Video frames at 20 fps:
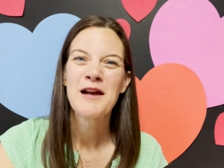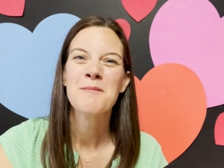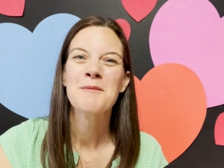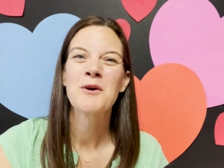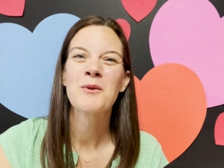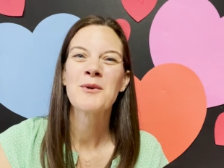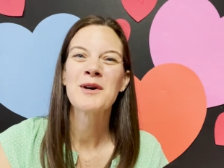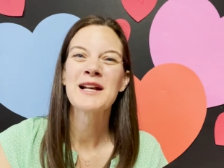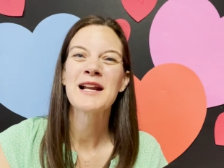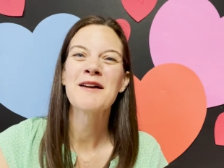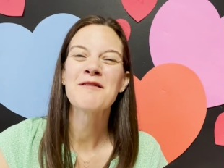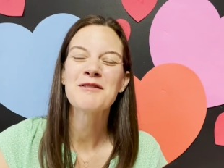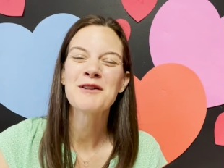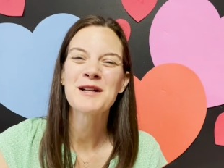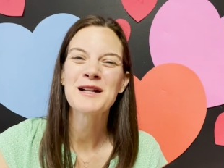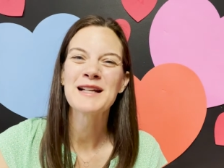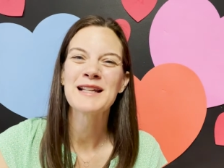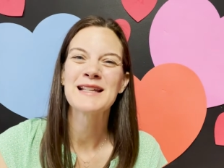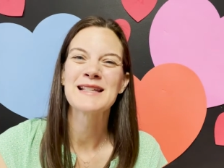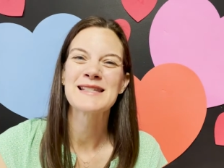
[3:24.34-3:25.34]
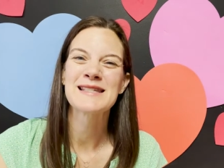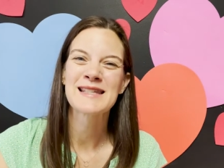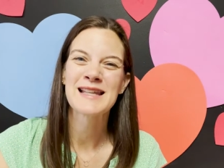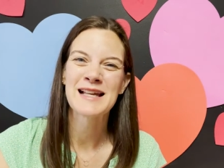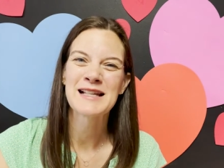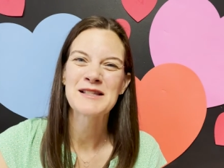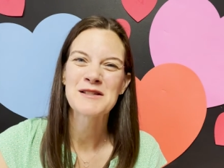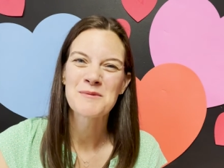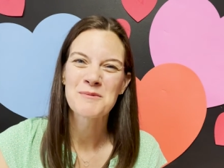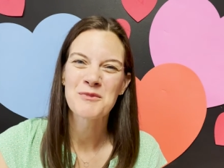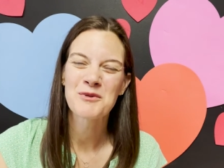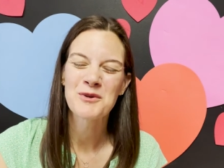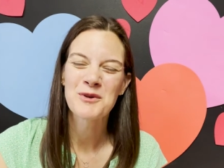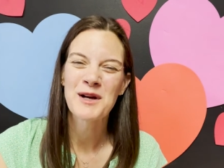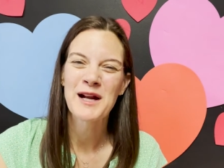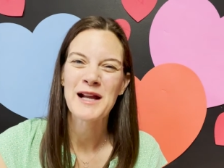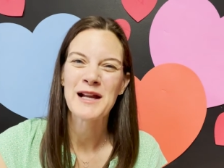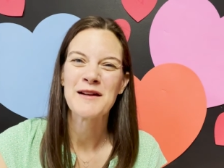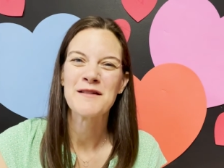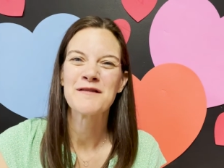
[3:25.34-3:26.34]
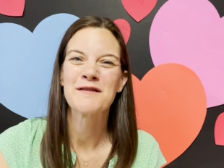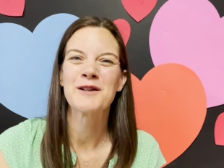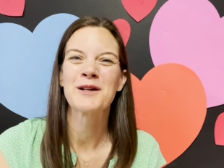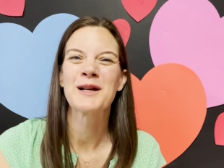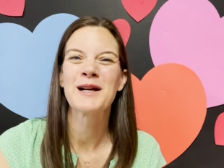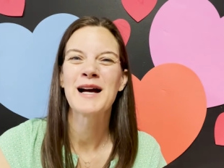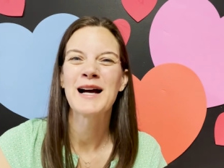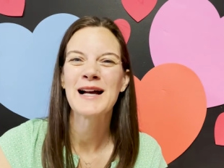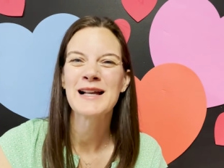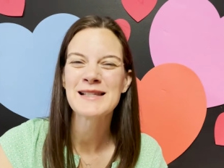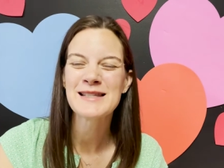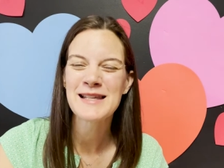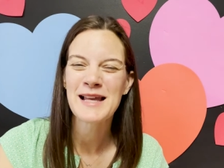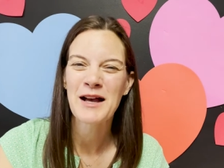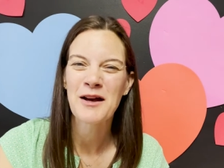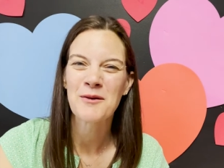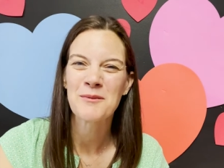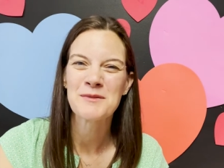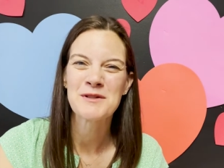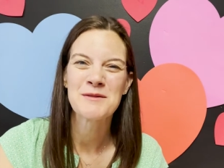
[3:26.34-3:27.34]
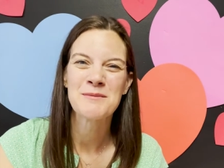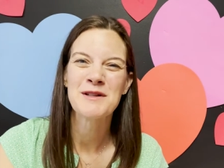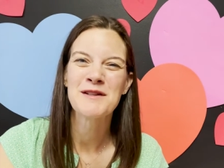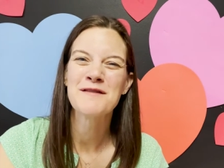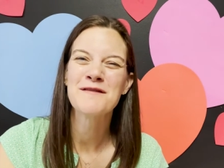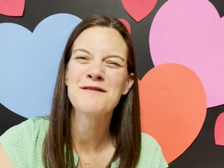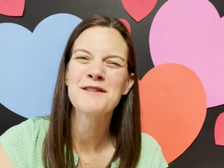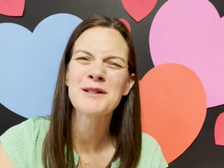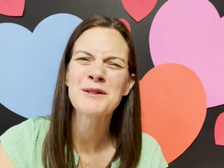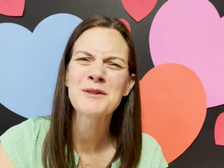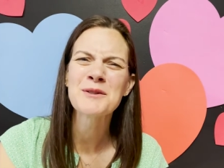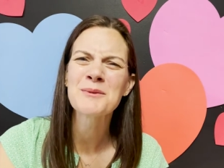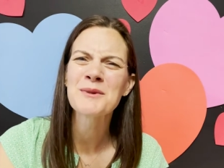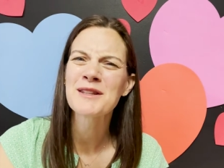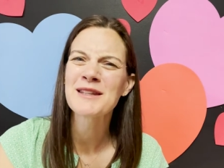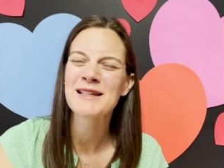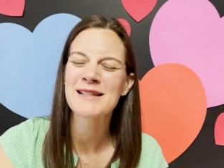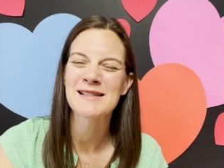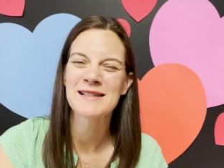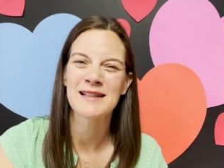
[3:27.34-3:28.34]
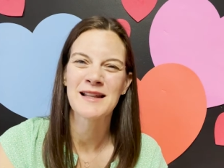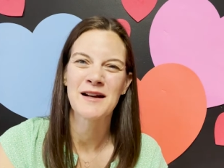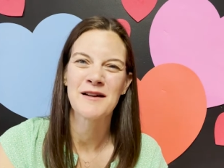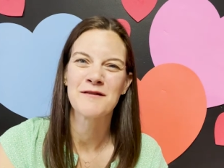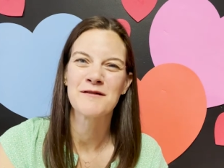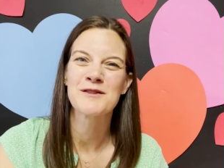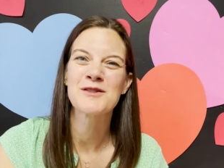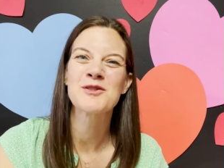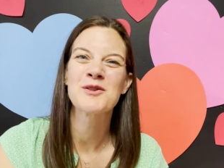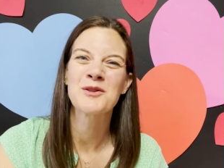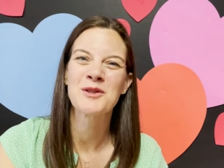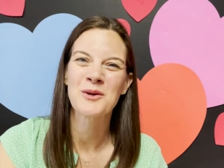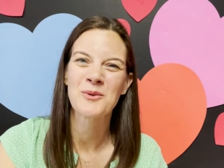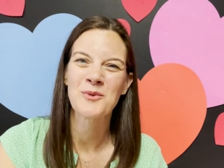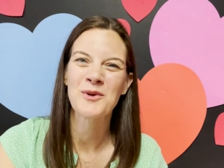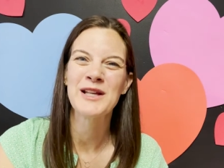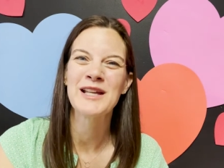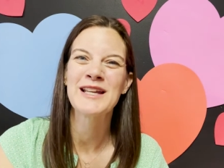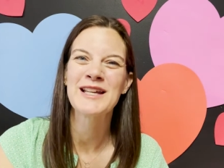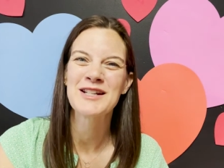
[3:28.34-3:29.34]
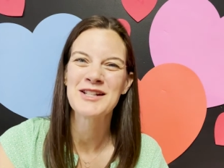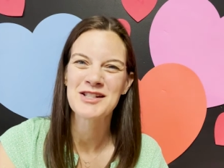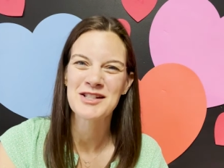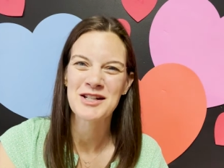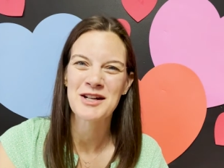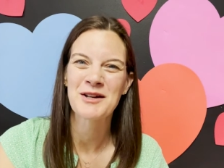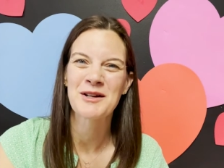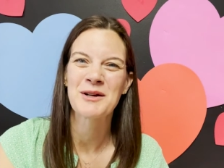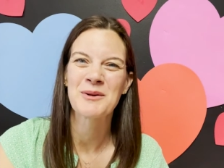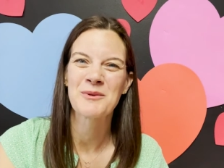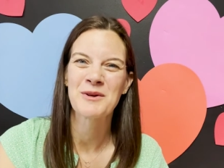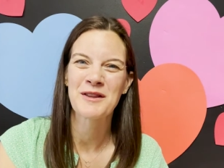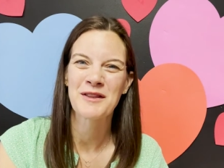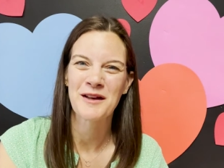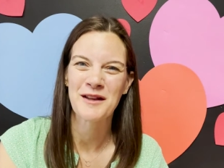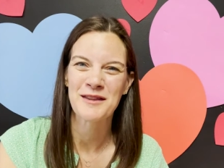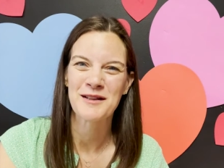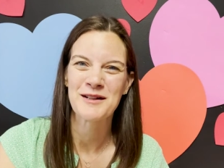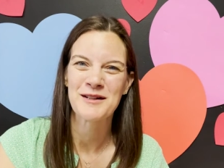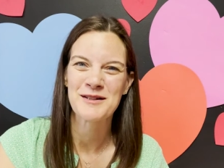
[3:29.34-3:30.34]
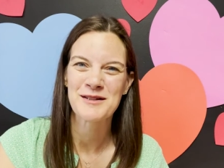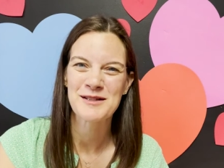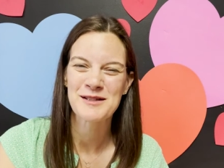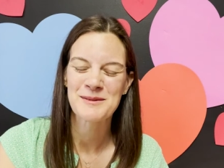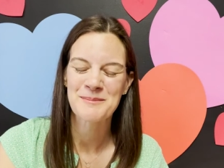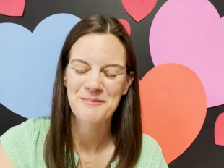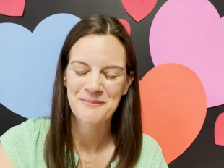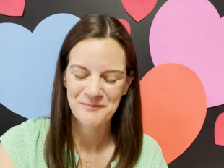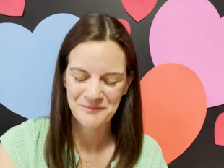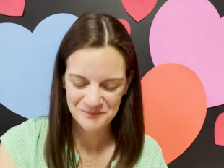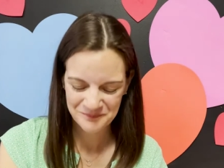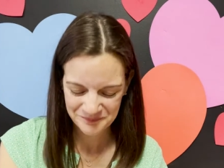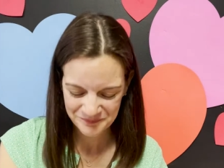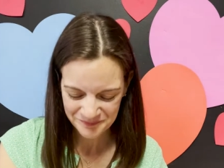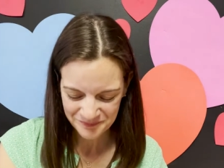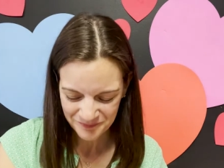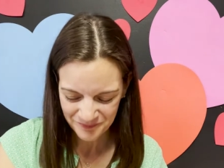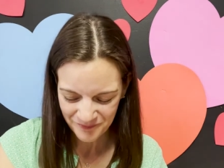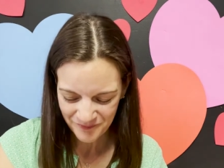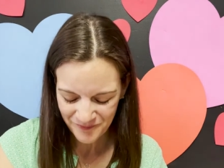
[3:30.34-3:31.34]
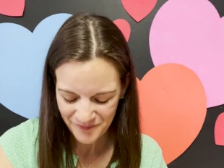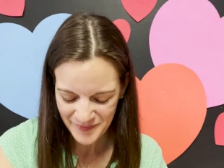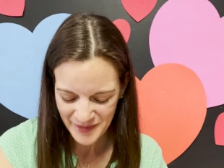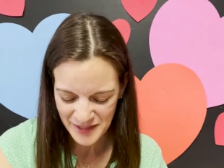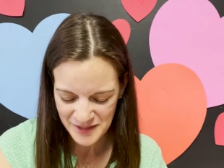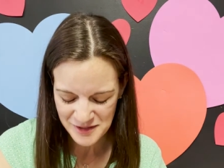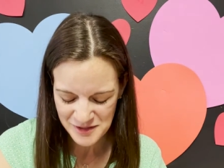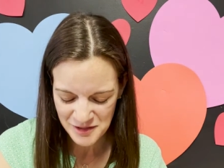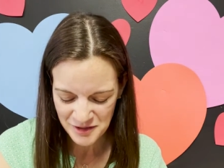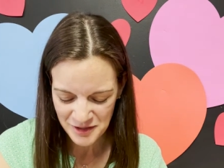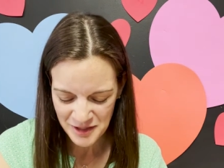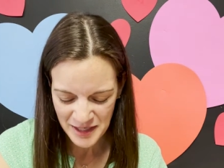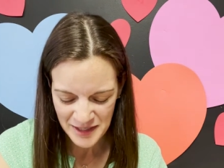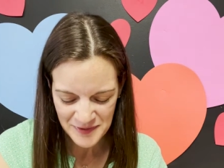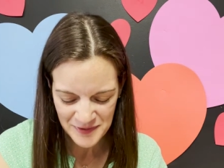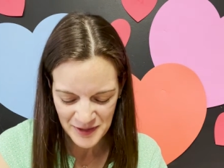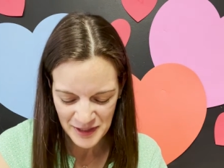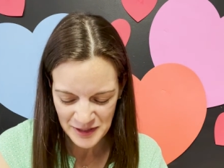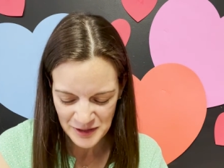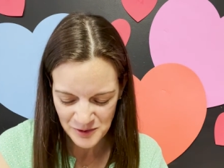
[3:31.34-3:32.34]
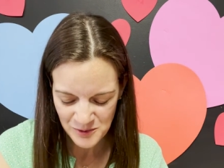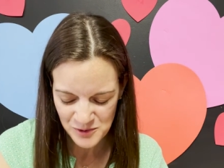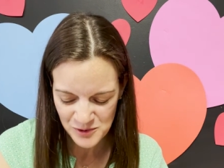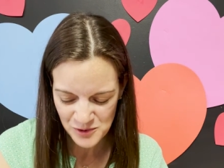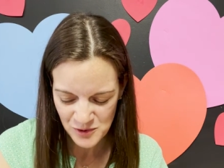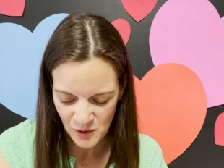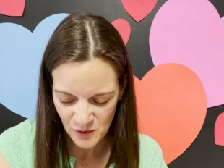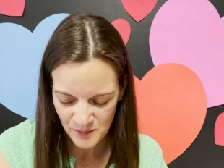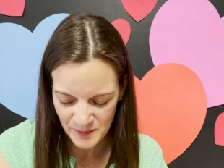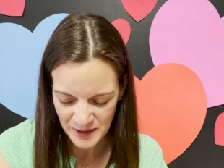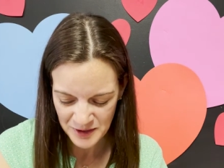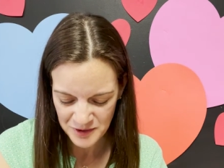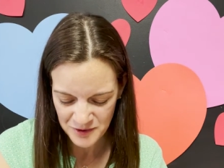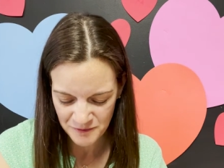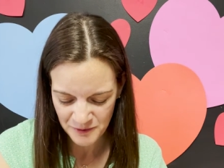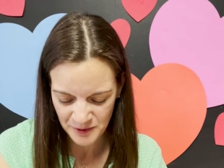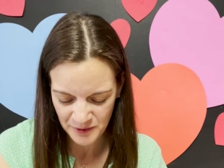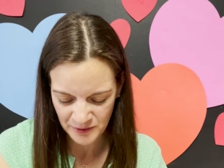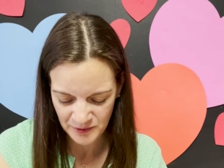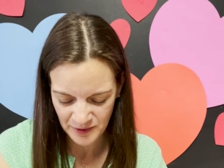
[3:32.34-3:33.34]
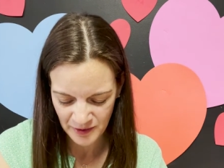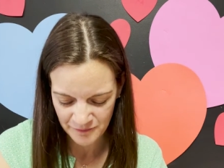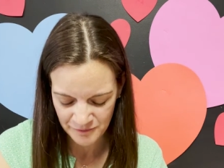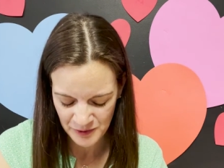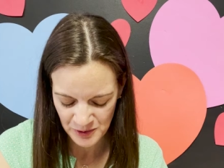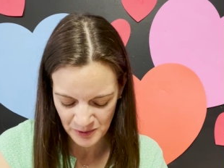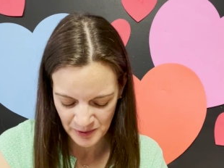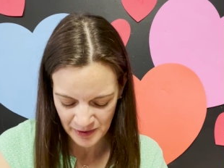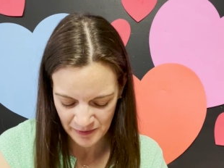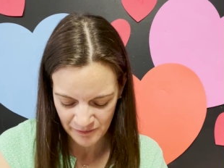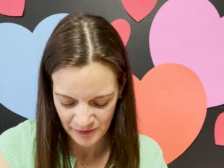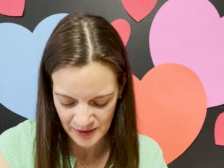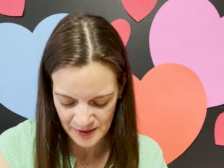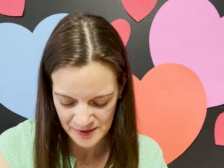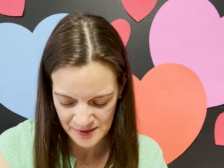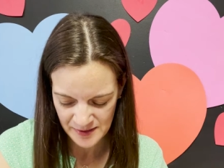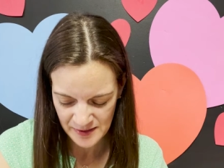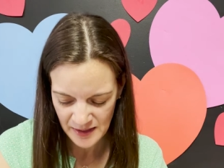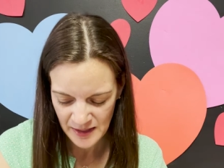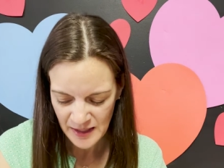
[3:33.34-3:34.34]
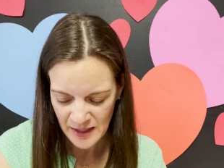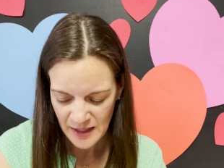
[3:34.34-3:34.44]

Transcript: But whatever it is, let's pray for God's help to be filled with His love so that we can share it with others. Dear God, thank You so much for the love You give us.